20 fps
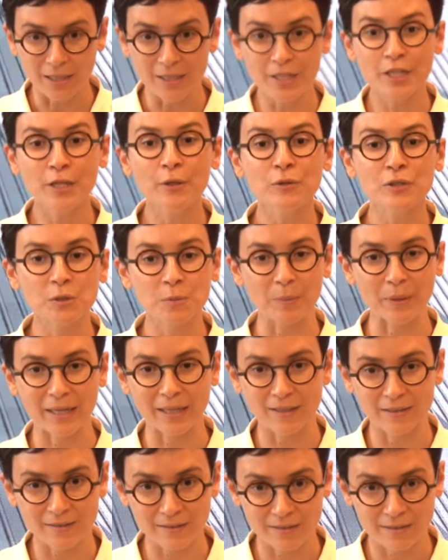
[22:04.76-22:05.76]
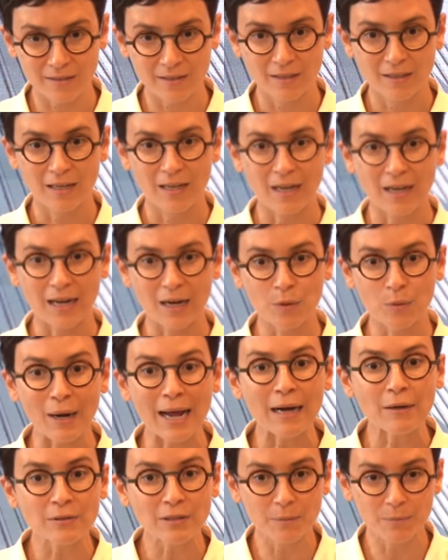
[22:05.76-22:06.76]
a new space
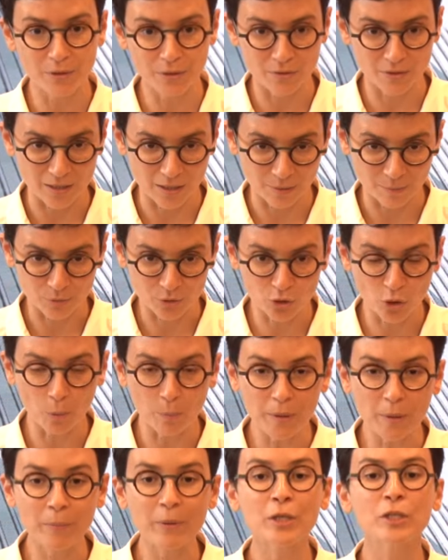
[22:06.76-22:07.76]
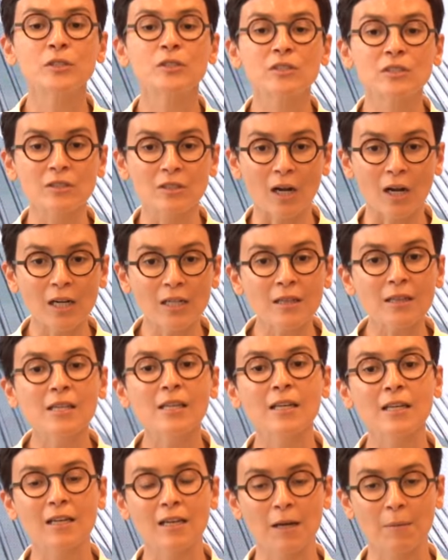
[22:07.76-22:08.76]
around the museum so people could start
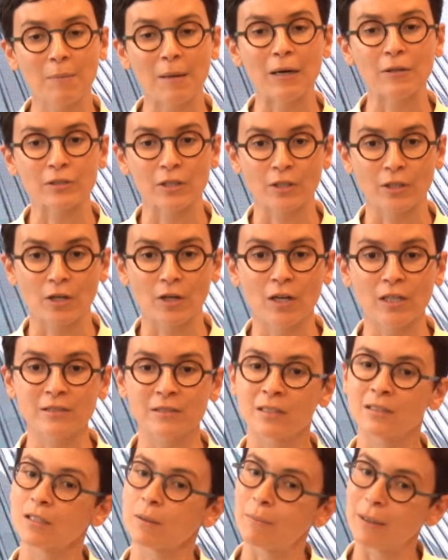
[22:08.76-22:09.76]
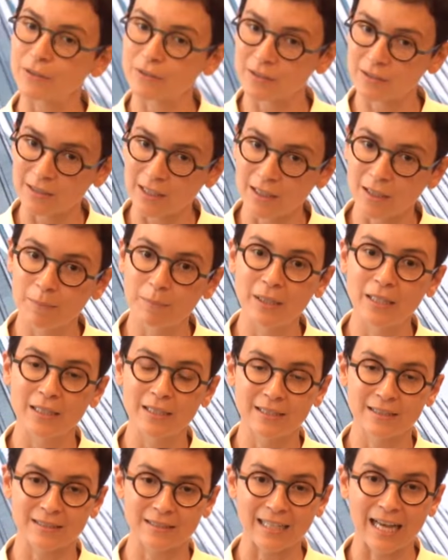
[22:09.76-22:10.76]
thinking about our content, about
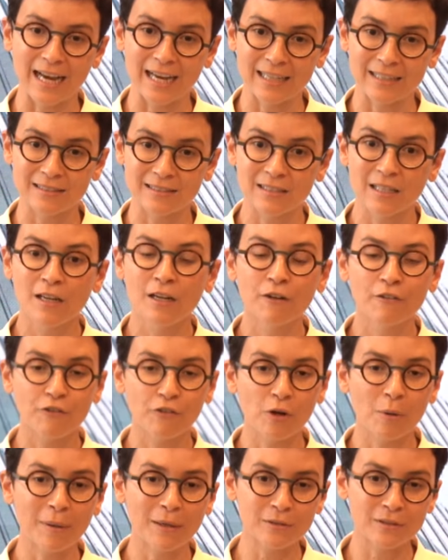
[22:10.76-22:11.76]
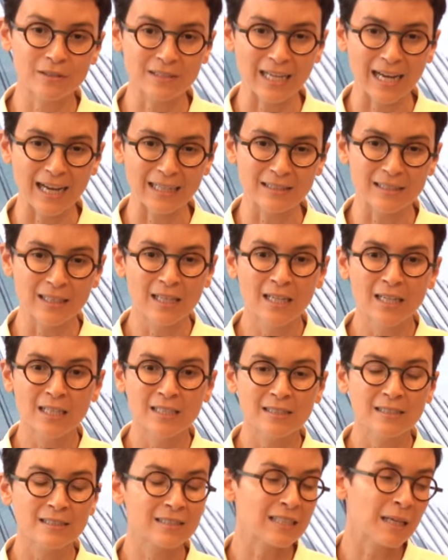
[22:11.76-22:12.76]
sustainability, science from outside.
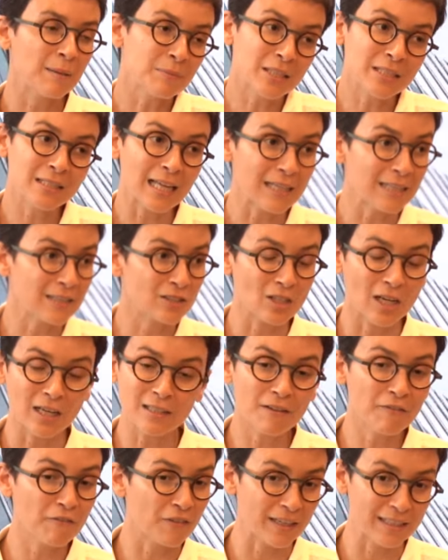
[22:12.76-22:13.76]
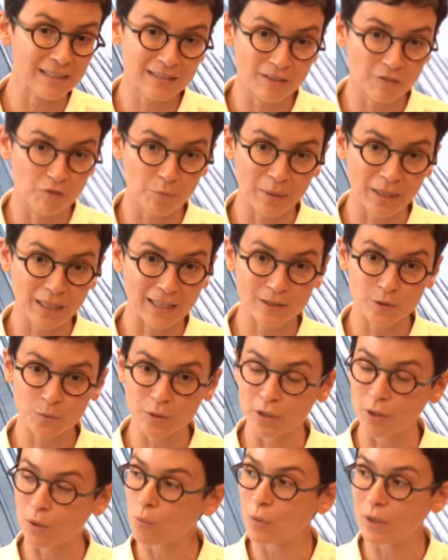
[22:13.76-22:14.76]
Something that is not invasive because
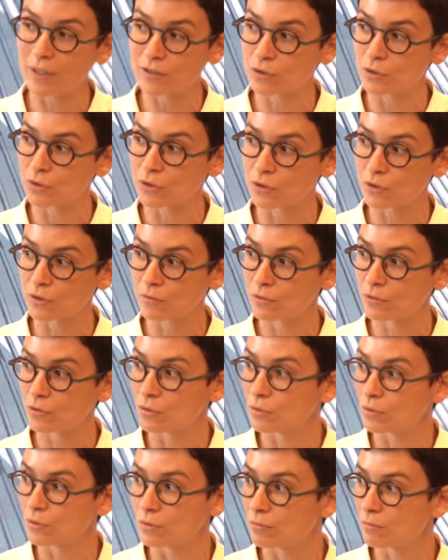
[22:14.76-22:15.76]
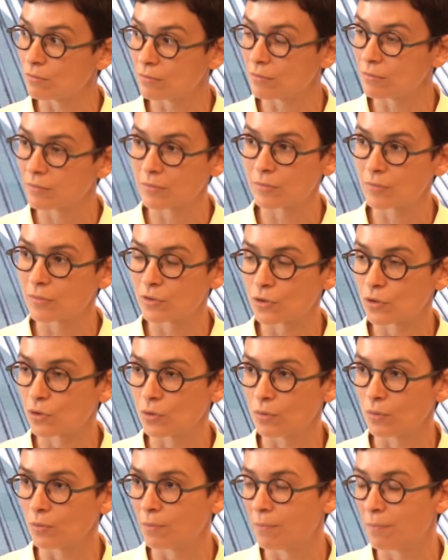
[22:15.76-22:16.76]
we don't want to to,
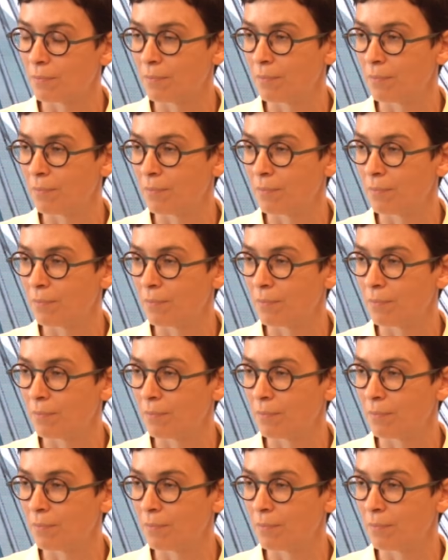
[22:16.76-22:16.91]
to